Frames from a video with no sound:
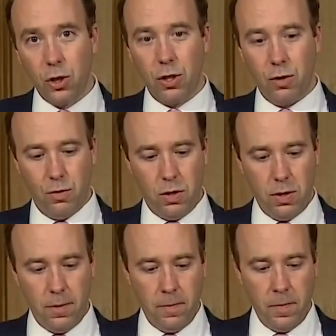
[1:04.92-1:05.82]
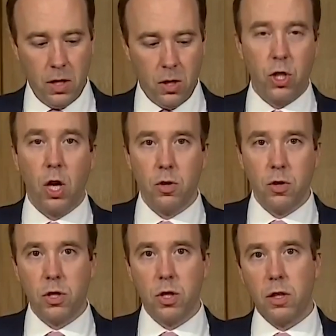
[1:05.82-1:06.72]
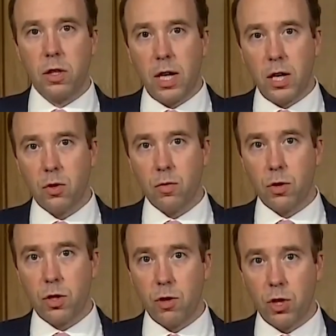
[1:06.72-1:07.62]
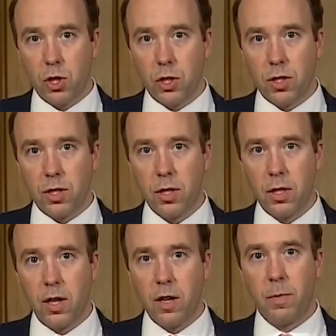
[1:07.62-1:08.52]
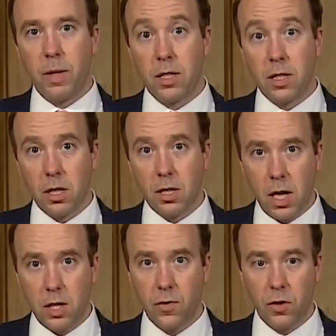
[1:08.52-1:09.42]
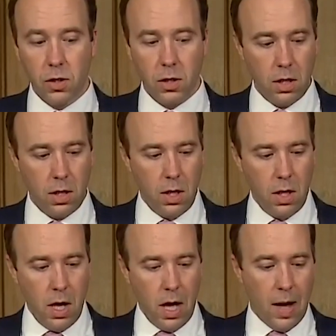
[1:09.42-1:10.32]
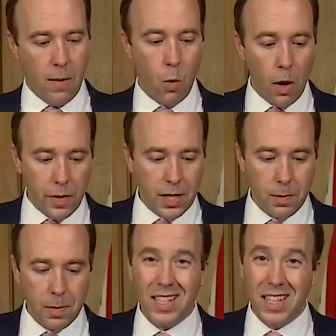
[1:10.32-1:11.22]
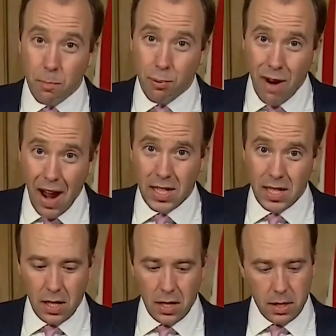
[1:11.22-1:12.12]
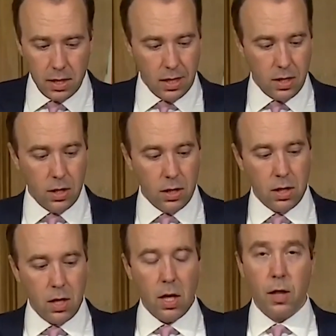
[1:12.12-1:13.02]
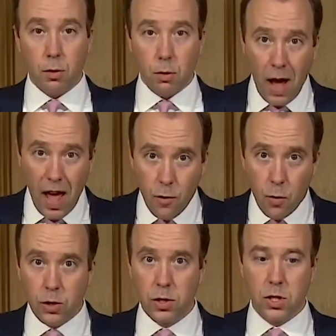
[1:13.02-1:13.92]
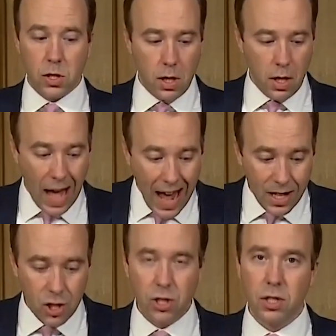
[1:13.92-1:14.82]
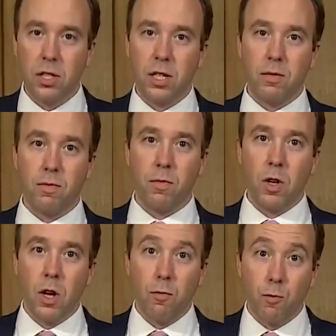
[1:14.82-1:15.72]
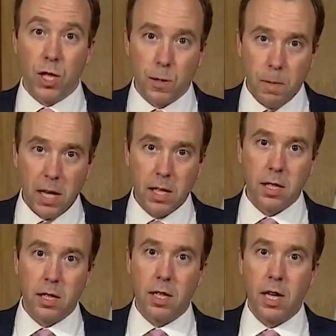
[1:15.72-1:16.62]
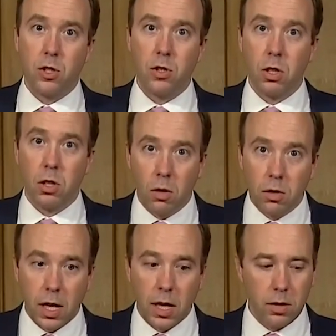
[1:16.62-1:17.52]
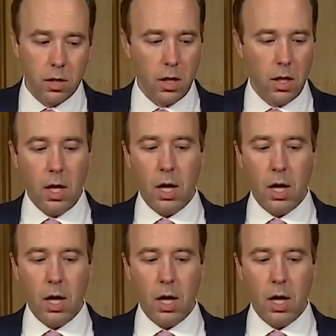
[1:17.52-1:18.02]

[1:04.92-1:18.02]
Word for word: good news. It shows that the national restrictions have been successful. And what this means in practice is that through everyone's uh, actions in respecting the national lockdown